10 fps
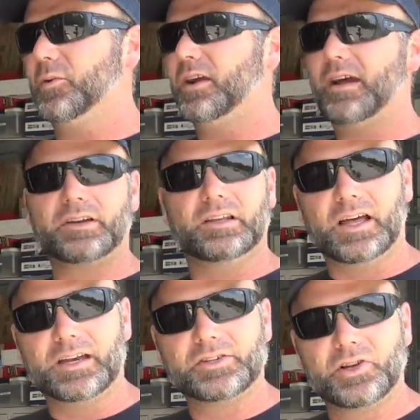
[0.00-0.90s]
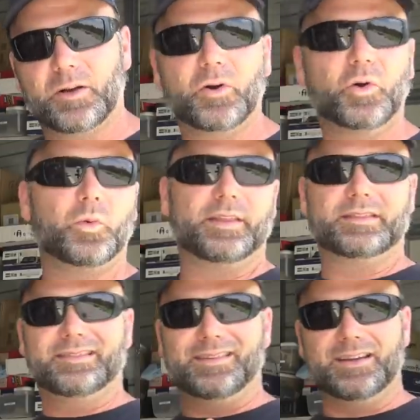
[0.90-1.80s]
we're having a lot of trouble with
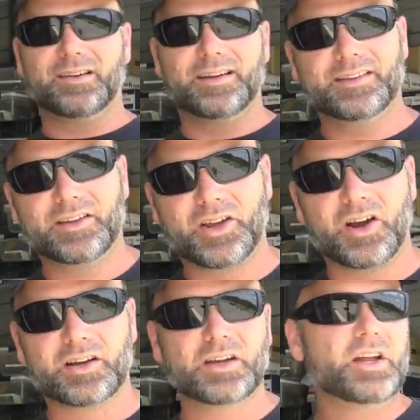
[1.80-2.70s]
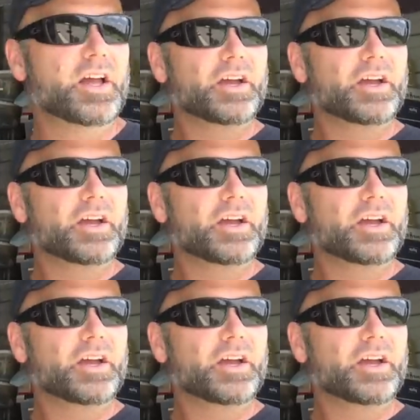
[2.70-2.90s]
deer in the garden,